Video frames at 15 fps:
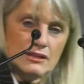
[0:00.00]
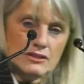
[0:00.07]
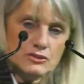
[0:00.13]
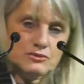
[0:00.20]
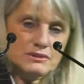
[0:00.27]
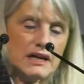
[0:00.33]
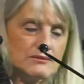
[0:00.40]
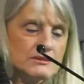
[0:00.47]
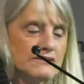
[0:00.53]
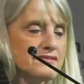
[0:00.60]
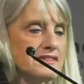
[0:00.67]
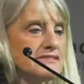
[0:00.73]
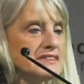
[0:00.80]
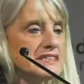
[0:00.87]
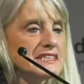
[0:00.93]

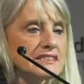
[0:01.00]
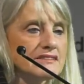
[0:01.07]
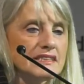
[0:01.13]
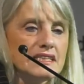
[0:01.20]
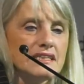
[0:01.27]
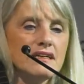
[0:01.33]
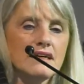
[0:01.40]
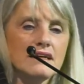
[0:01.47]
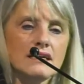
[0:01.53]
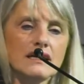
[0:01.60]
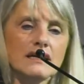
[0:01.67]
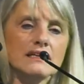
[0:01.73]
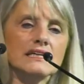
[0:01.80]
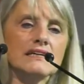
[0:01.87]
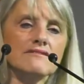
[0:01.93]
2053
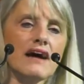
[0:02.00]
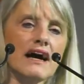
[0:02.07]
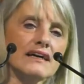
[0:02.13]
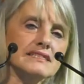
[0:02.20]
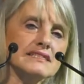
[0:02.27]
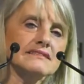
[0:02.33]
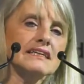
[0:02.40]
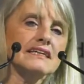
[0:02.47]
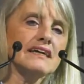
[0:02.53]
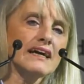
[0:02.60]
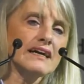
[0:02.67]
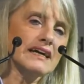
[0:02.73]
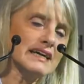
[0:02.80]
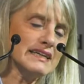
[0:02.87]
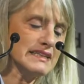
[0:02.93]
give us the
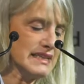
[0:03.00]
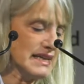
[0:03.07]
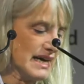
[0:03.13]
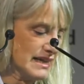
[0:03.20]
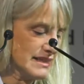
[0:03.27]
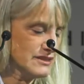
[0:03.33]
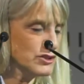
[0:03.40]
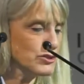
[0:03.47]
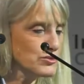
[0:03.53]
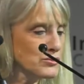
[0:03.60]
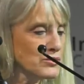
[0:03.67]
guideline